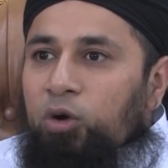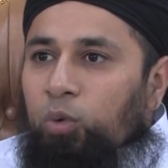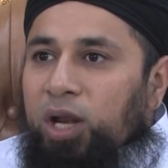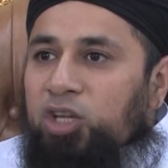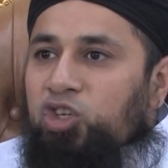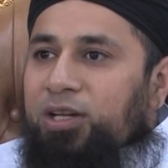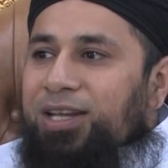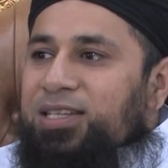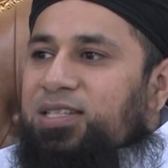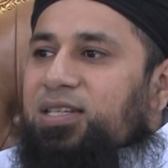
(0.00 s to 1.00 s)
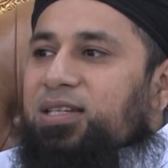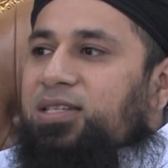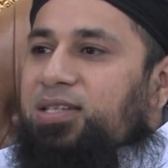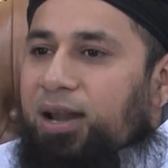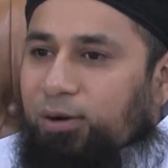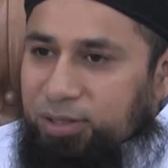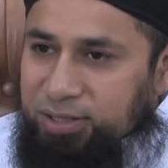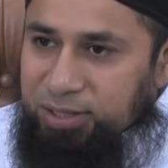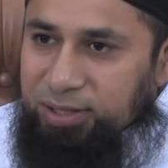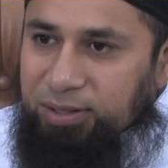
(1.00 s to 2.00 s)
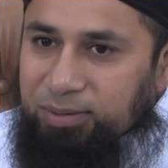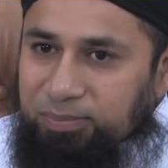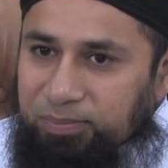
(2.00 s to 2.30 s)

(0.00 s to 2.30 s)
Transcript: Religion is sincerity.